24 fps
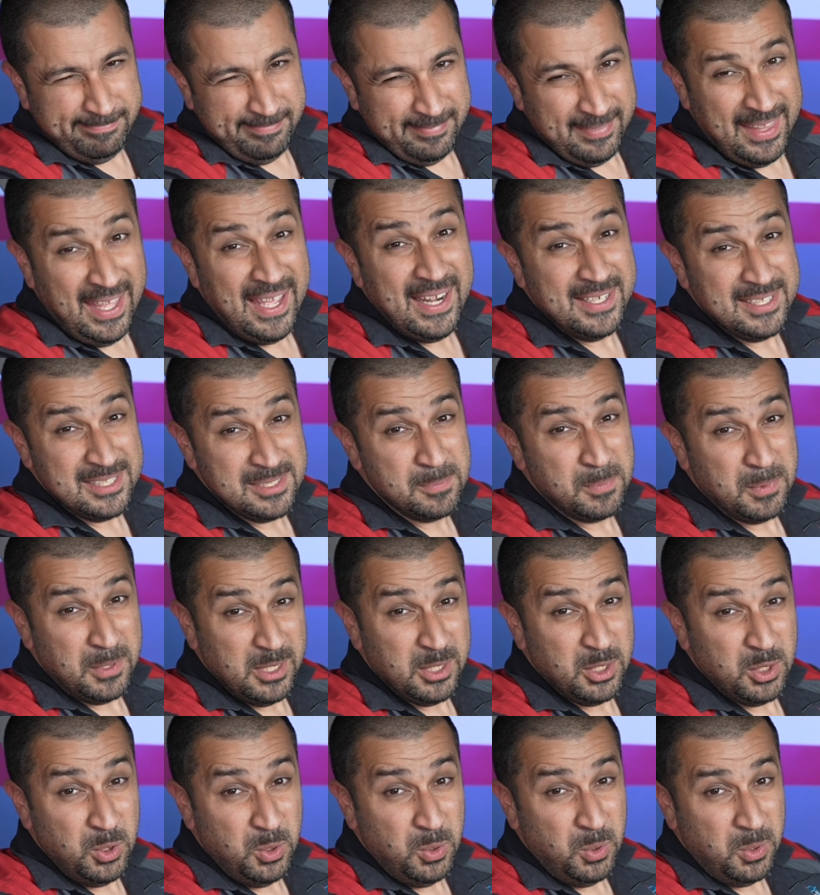That is
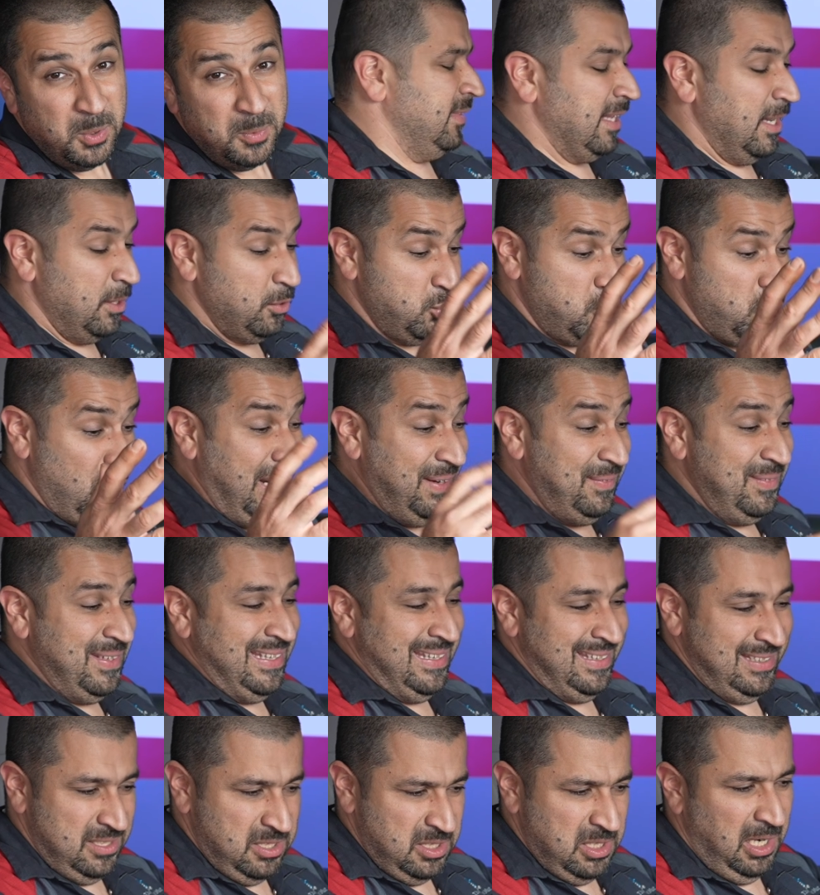pretty cool. Now,
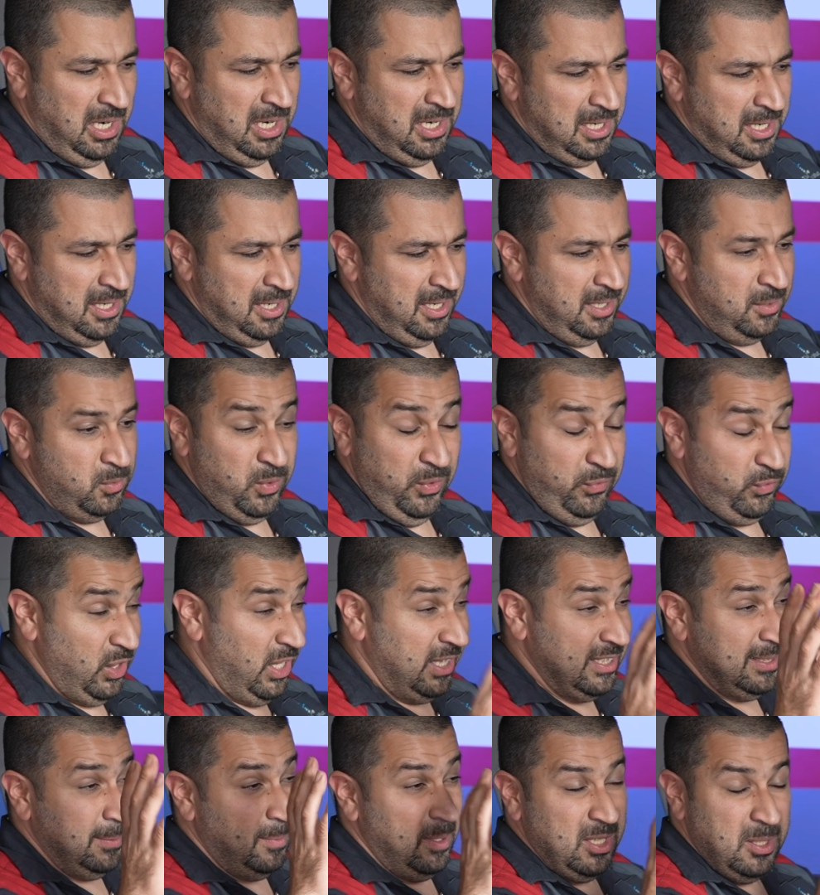driving this car, and we've
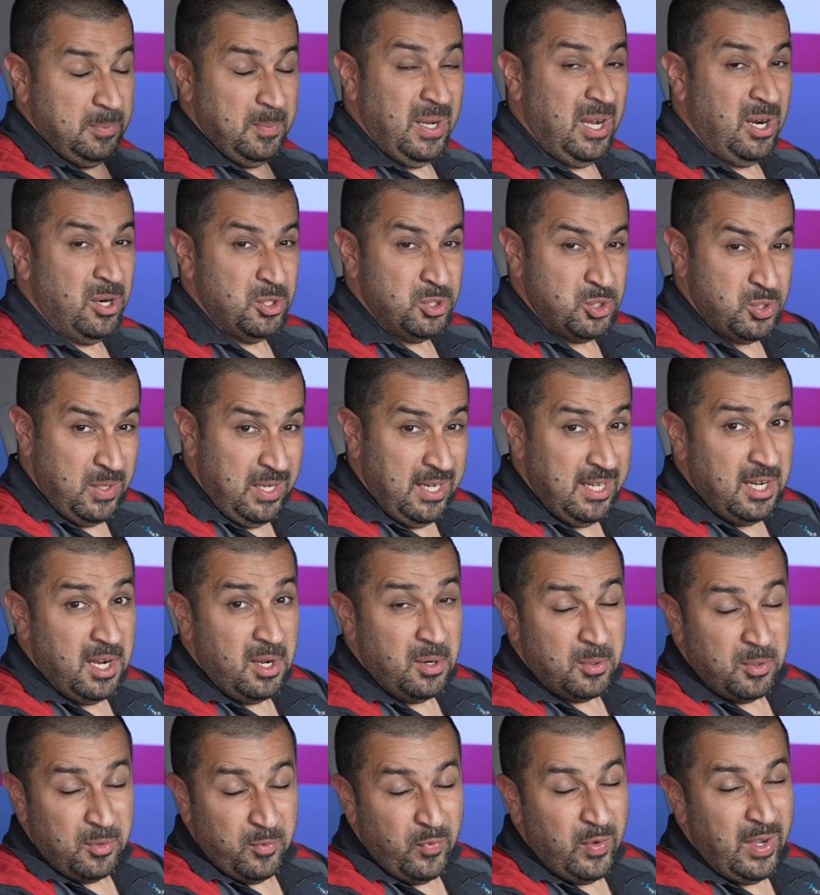talked about the powertrain,
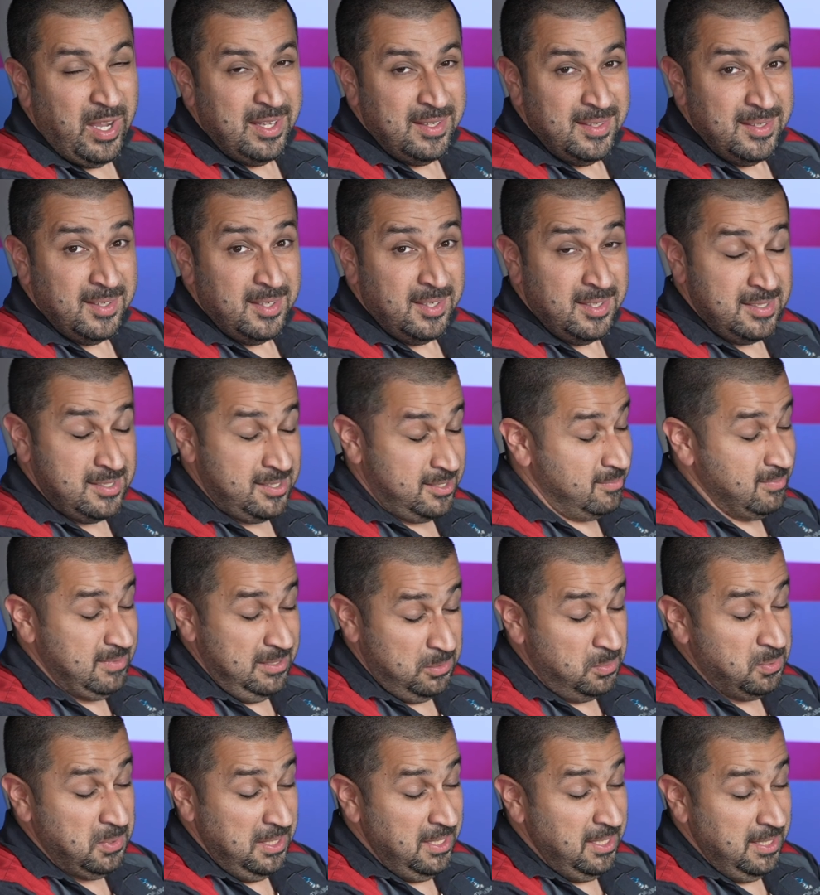how refined it is,
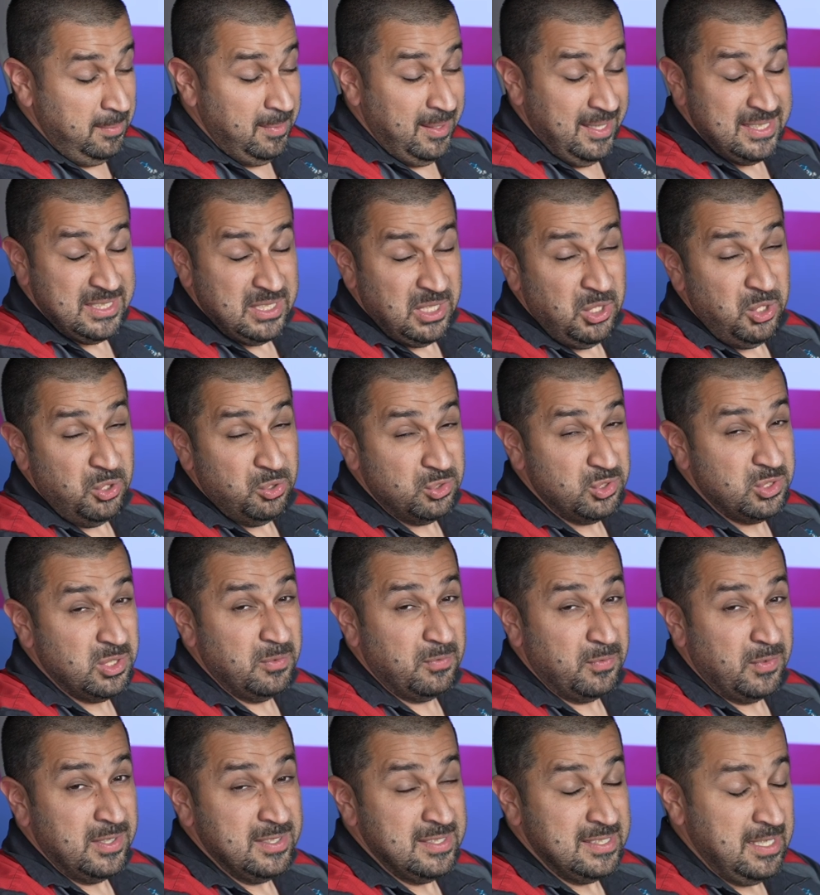it really makes a huge
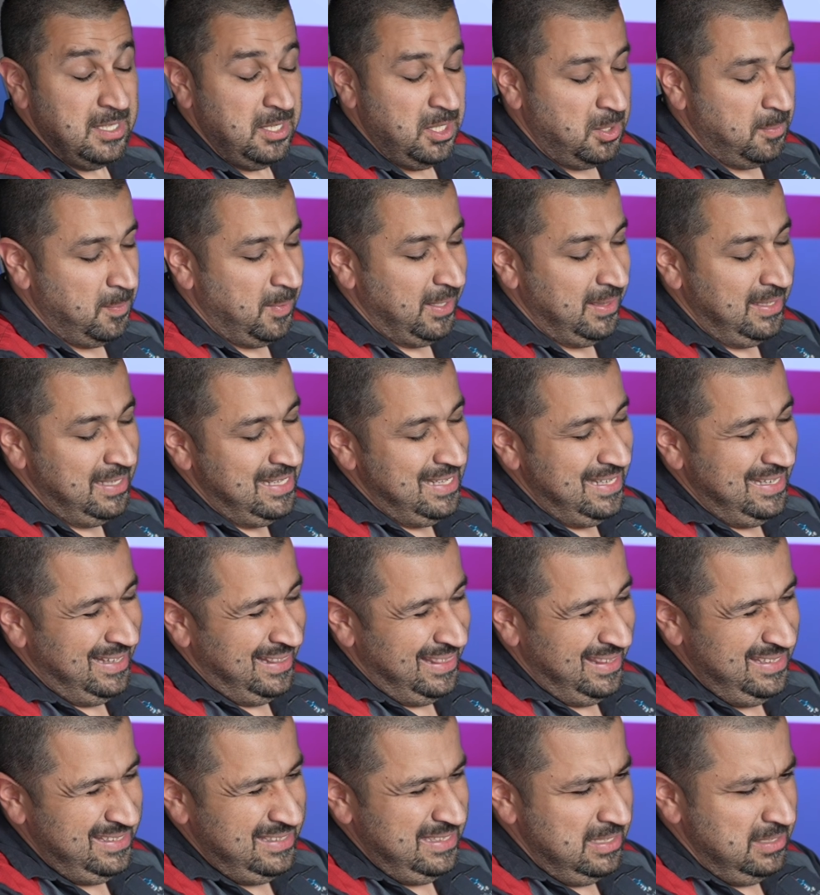difference here, but
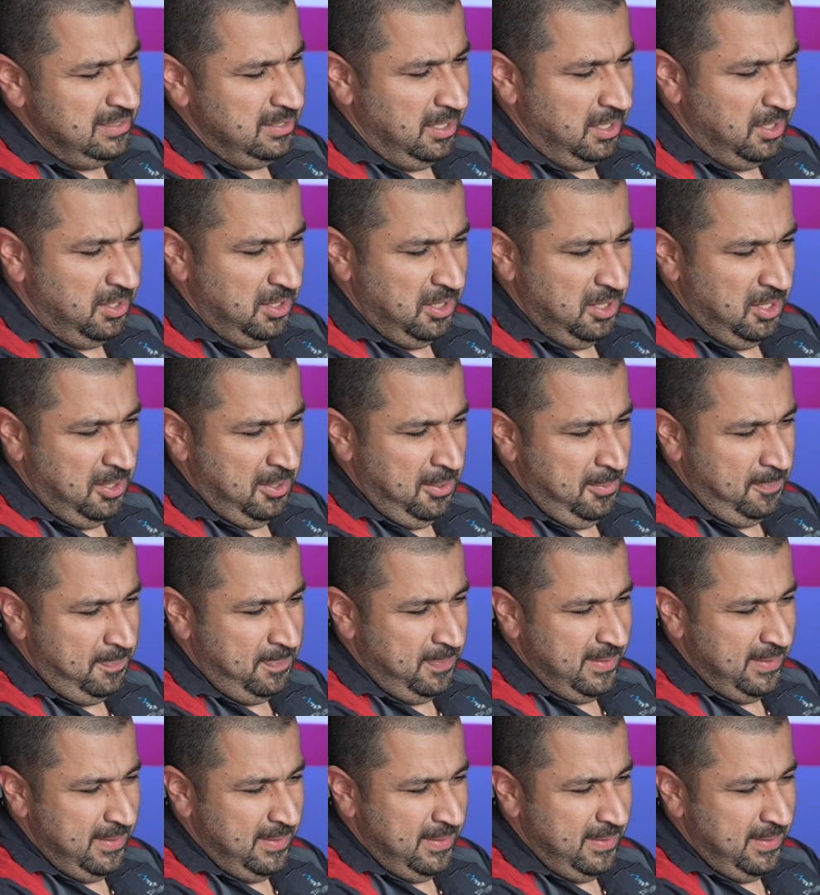this interior,